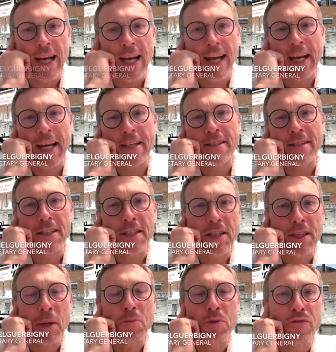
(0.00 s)
I guess that in
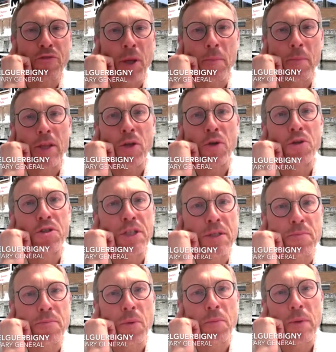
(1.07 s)
terms of terminology,
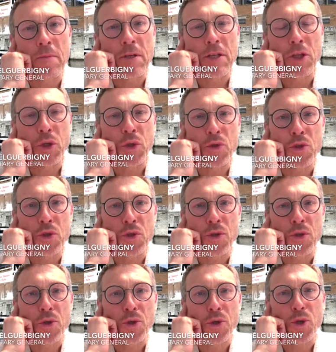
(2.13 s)
it's probably not
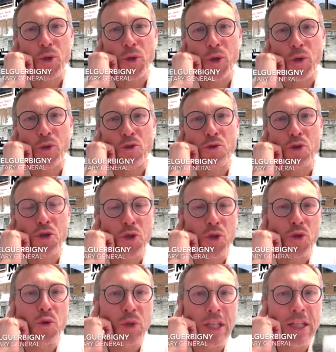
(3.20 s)
construction
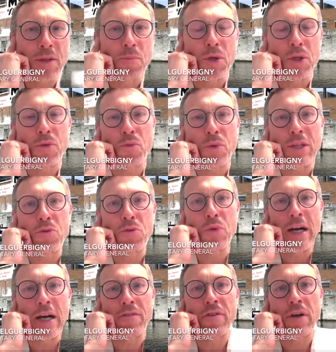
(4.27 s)
unit, but we do
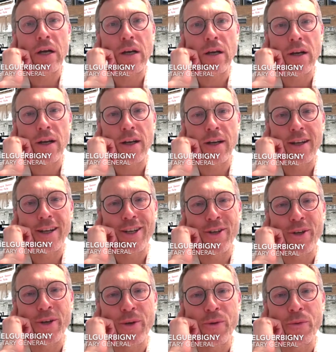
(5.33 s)
have,
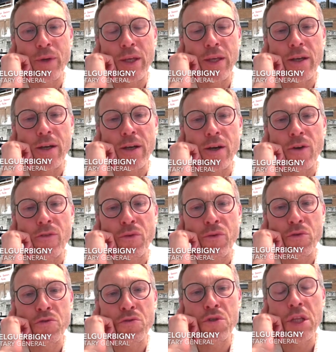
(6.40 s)
of
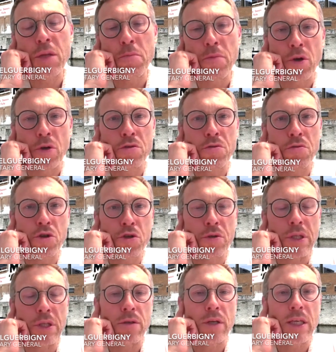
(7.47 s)
course, sustainable
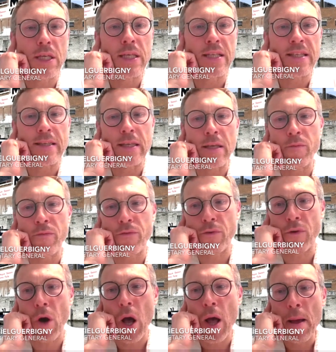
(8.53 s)
construction is a key theme
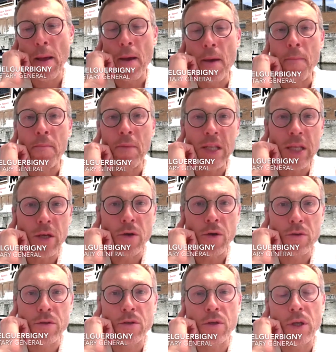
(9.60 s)
for many
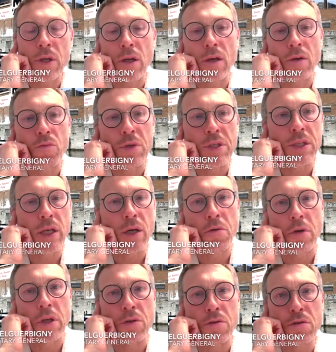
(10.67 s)
years within
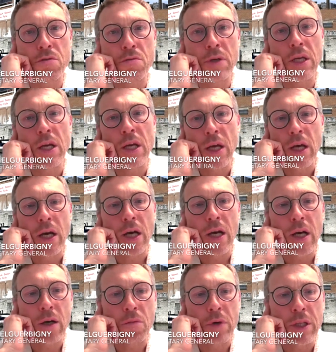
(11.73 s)
our industry
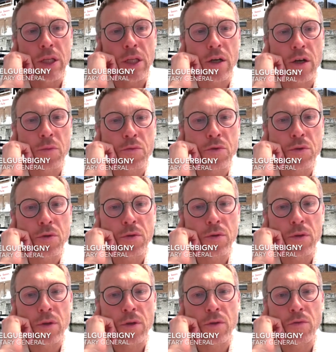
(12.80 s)
when it comes
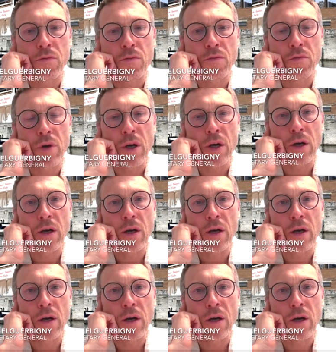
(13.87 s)
to